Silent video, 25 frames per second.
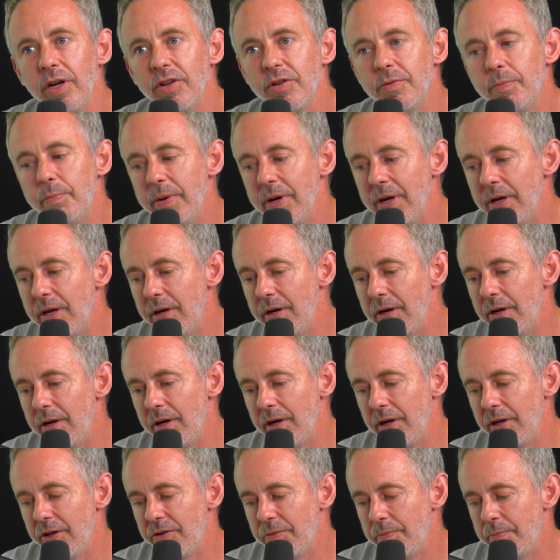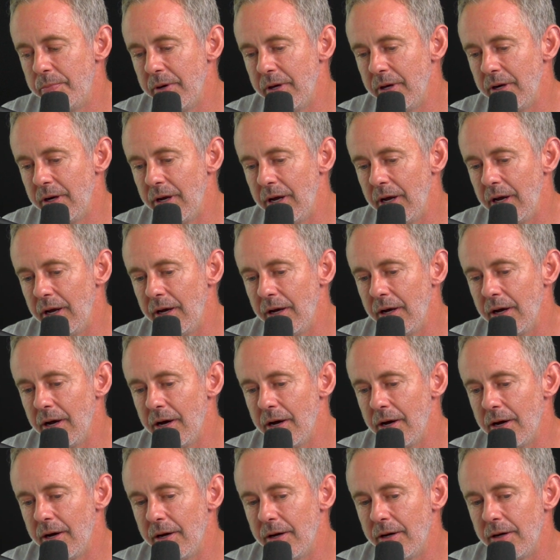It's been
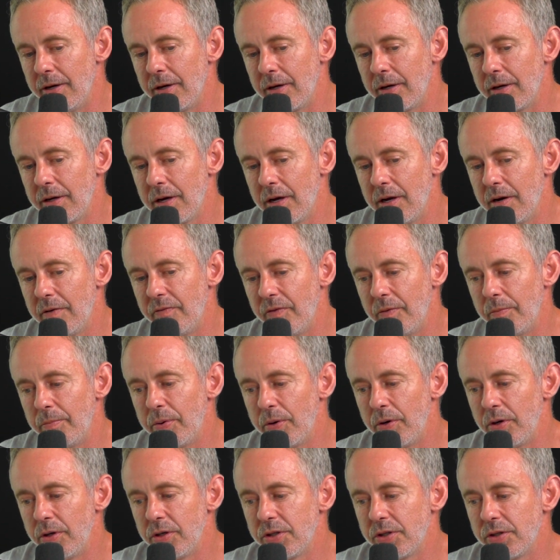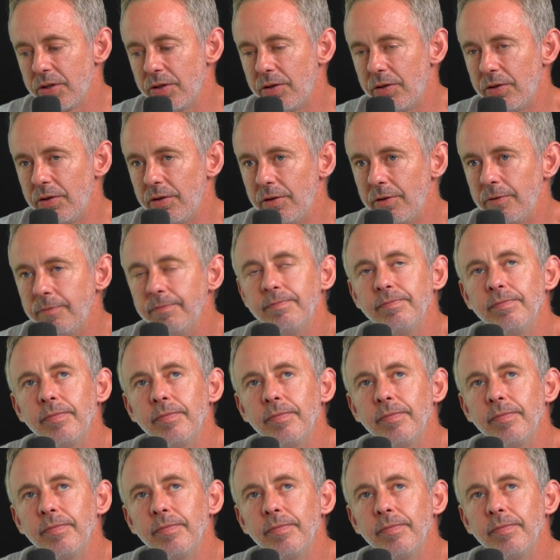a kind of a personal